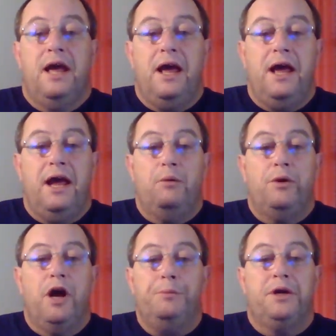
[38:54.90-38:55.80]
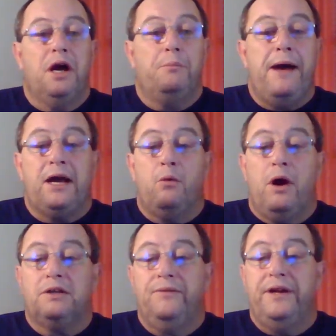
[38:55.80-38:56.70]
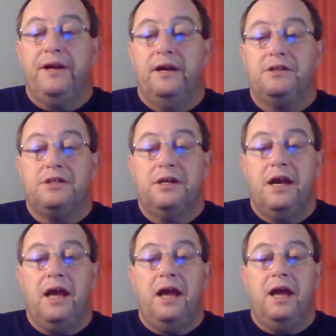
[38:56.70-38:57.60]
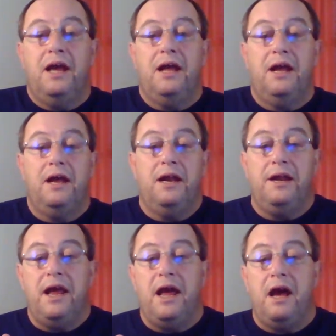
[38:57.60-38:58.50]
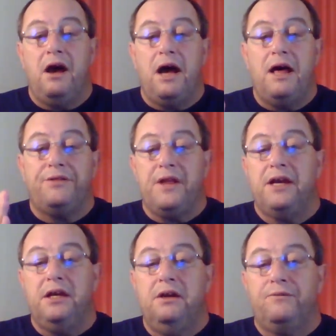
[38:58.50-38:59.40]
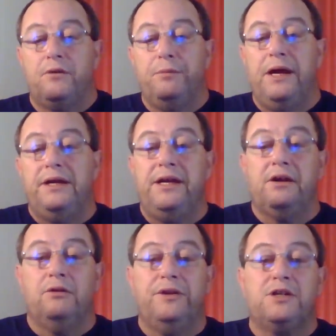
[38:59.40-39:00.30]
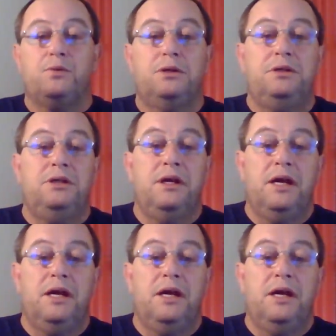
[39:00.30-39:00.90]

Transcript: And we hope you come back and watch the videos. And now I thank you for being here on this one,